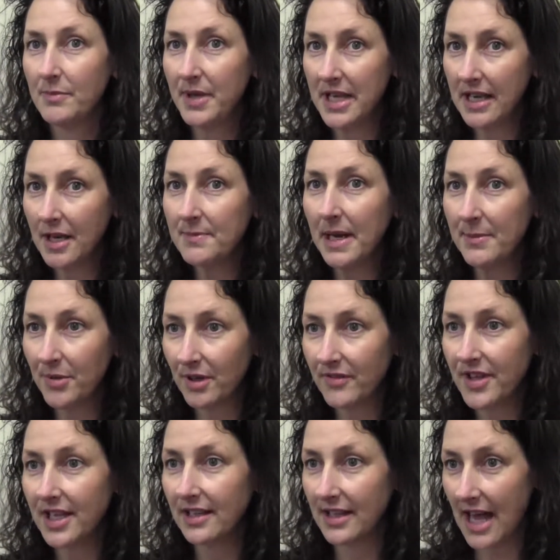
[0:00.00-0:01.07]
being a member
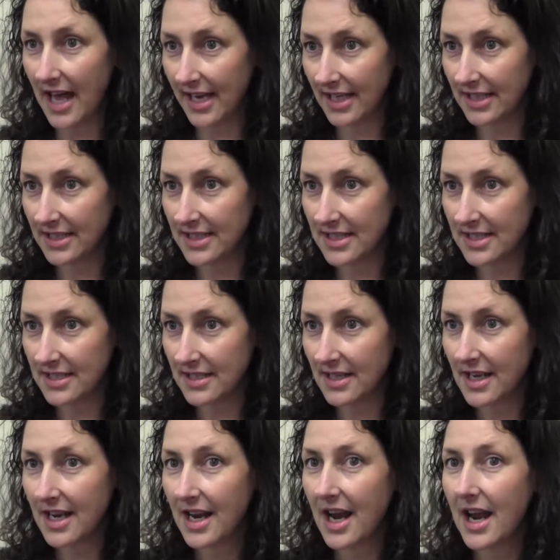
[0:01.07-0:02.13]
of the Alliance
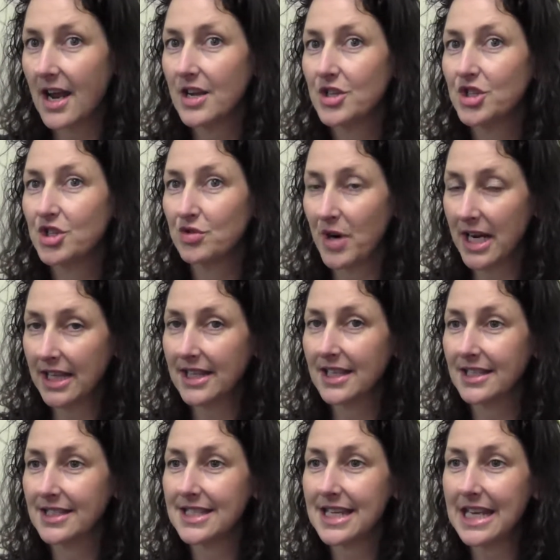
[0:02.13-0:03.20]

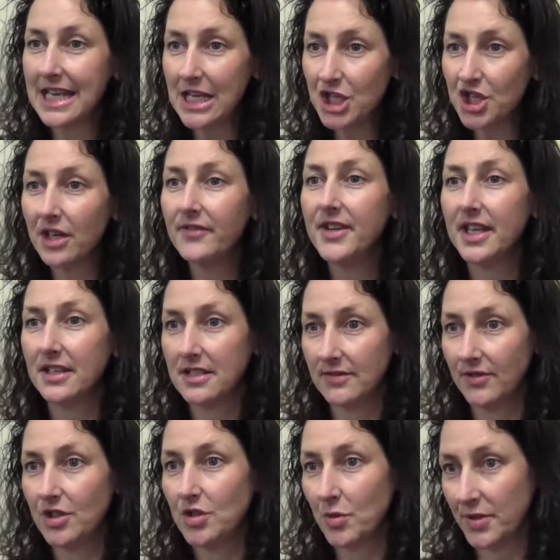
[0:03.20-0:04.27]
strengthens each of the
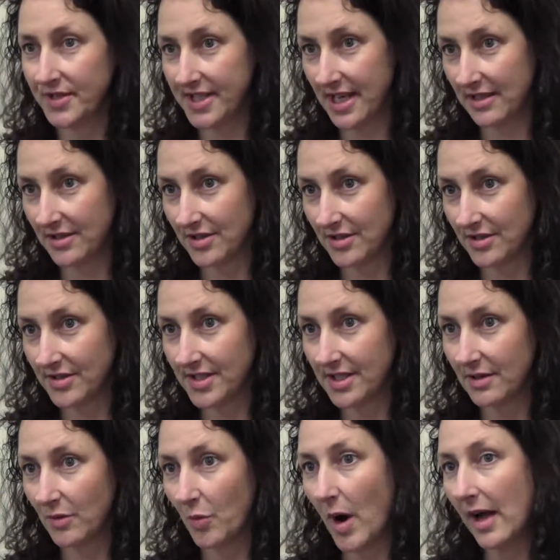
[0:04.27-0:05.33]
individual
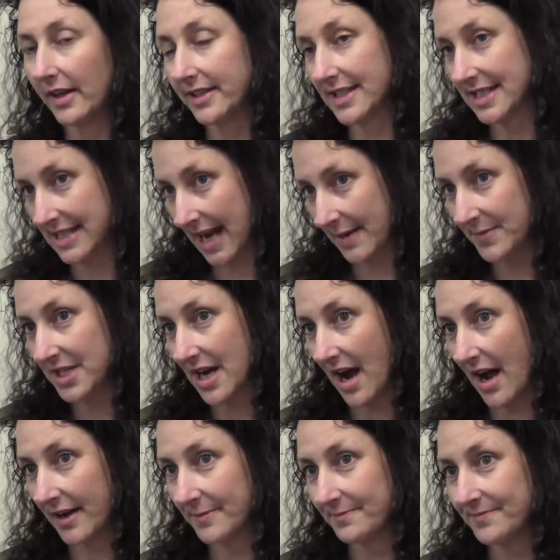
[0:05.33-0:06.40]
centers while at the same
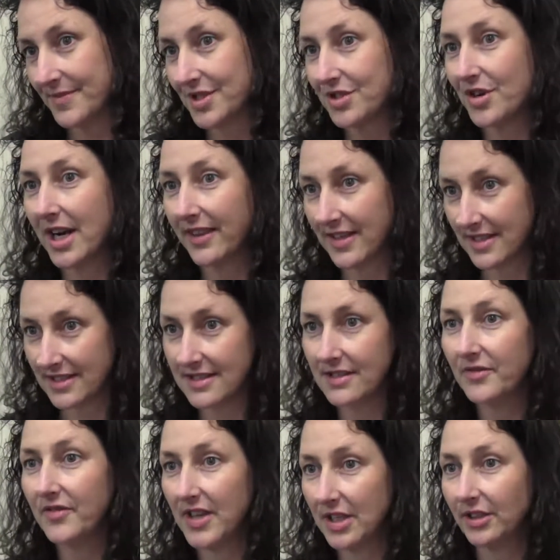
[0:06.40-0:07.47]
time strengthens
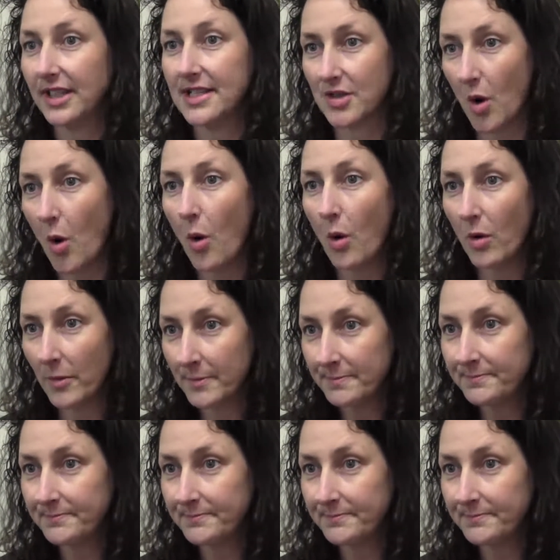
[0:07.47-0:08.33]
the field as a whole.